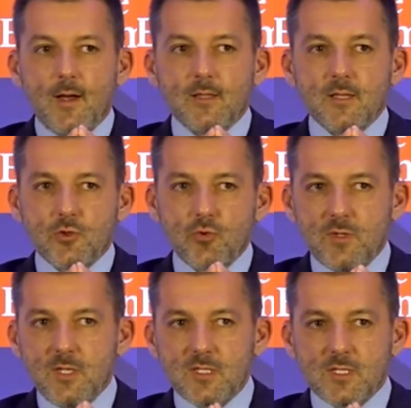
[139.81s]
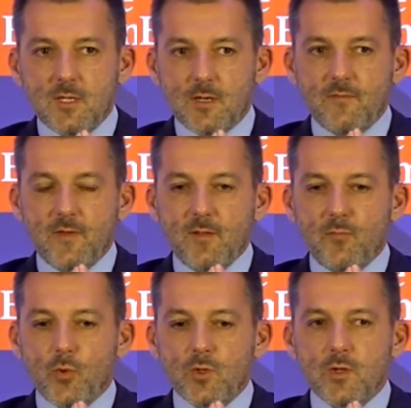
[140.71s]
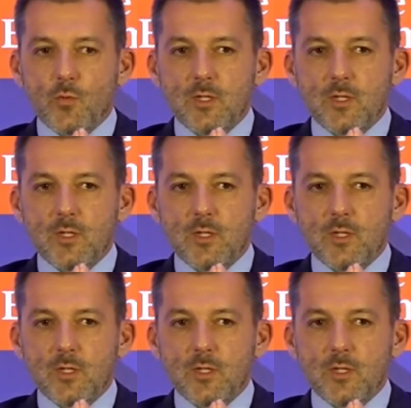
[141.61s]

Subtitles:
I think two things here are very important.